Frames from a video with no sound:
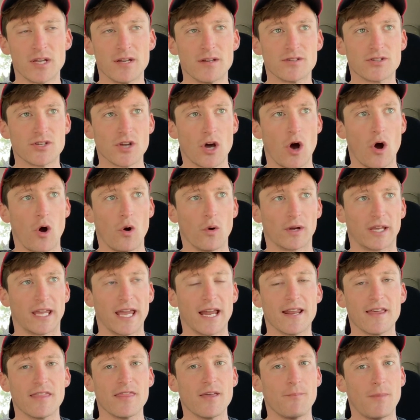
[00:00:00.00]
So
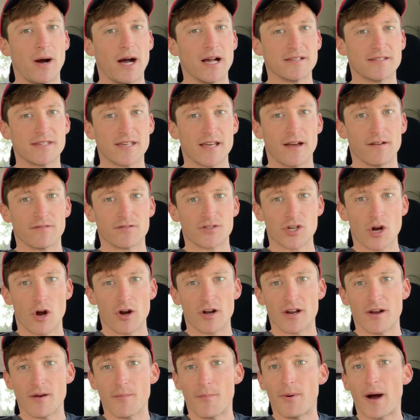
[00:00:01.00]
get in the mindset of
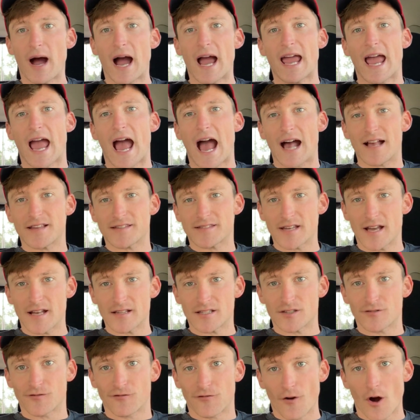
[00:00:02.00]
starting to buy
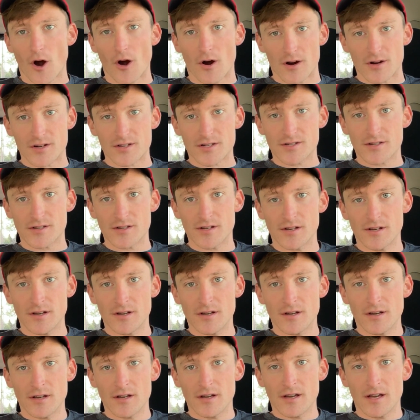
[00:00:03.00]
assets first
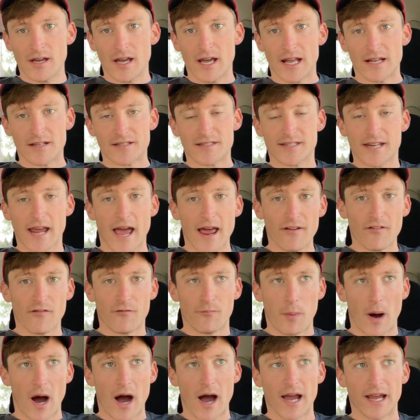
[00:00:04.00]
instead
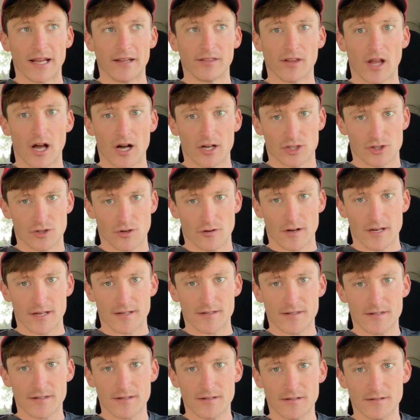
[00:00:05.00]
of buying
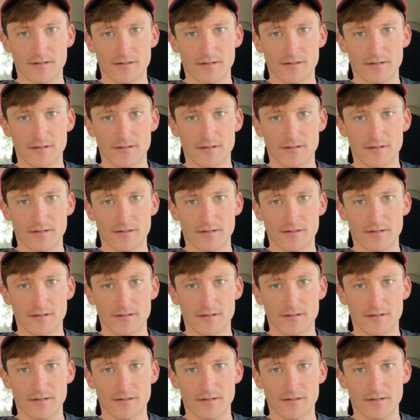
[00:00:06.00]
luxuries.